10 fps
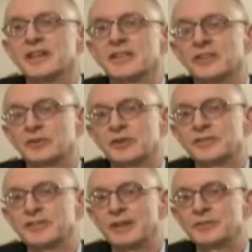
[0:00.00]
they're sort of
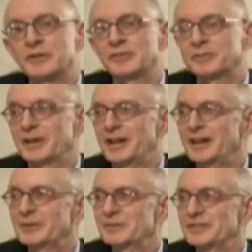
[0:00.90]
self-serving
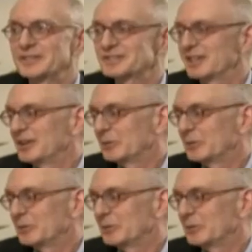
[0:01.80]
biographies,